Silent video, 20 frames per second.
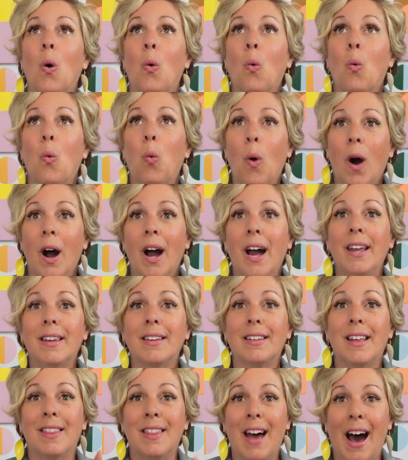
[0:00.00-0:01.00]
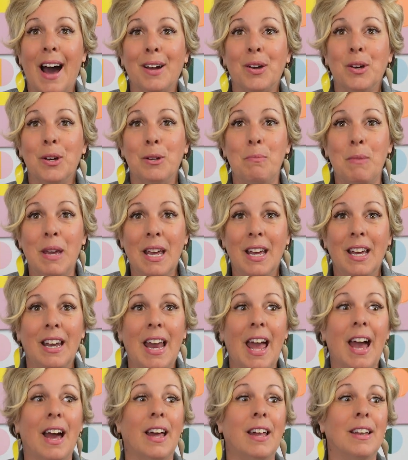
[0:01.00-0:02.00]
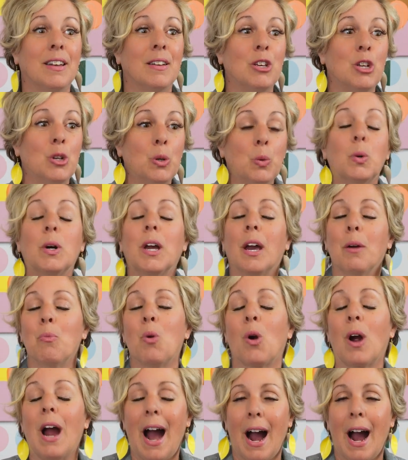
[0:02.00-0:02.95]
what that could mean and you will get more